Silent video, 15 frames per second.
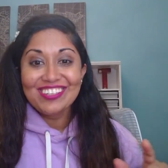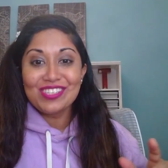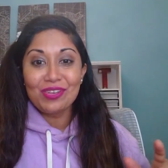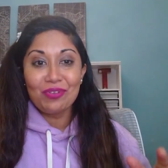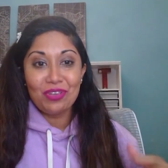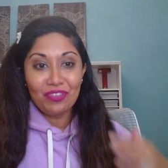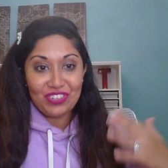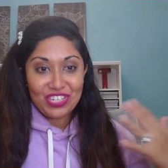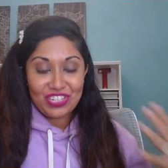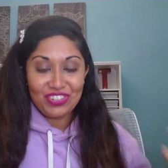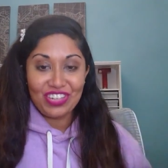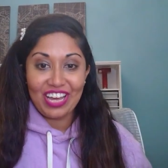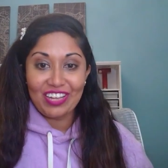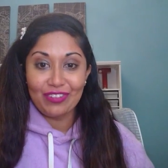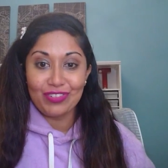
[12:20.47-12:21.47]
so you have to do
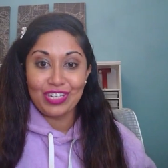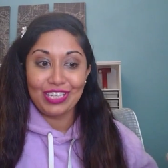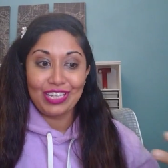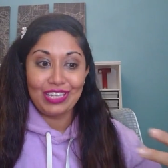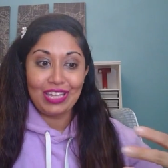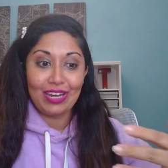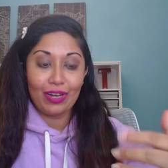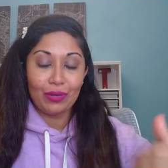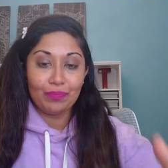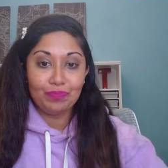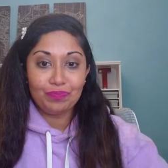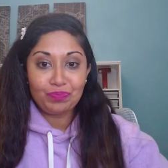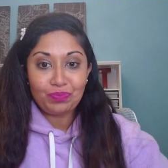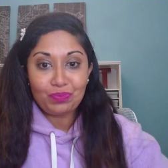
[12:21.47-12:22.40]
that. You have to clean that up.